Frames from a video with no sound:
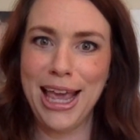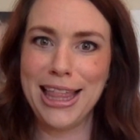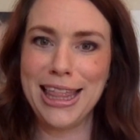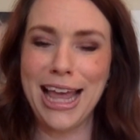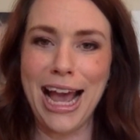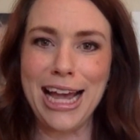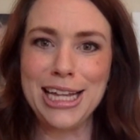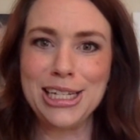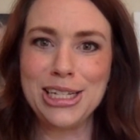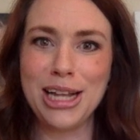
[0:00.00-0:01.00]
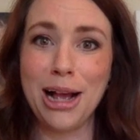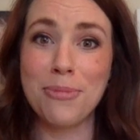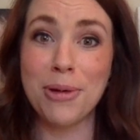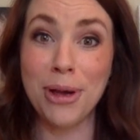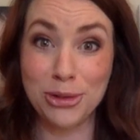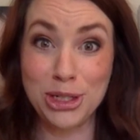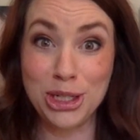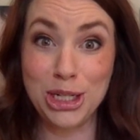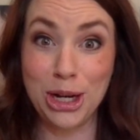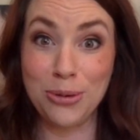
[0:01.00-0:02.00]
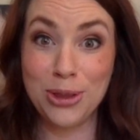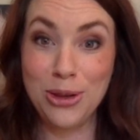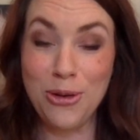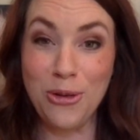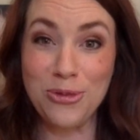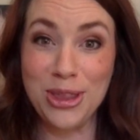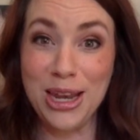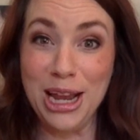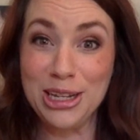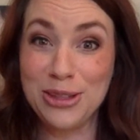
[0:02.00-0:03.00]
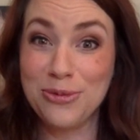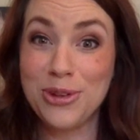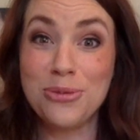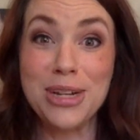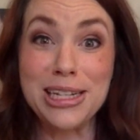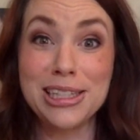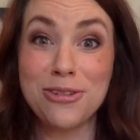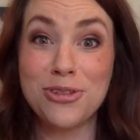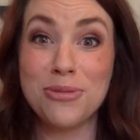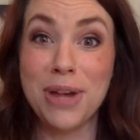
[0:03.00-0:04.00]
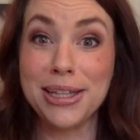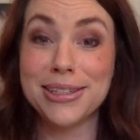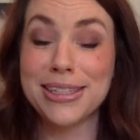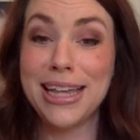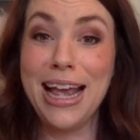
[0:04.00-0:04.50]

that I'm about to share with you over the next few weeks and few months.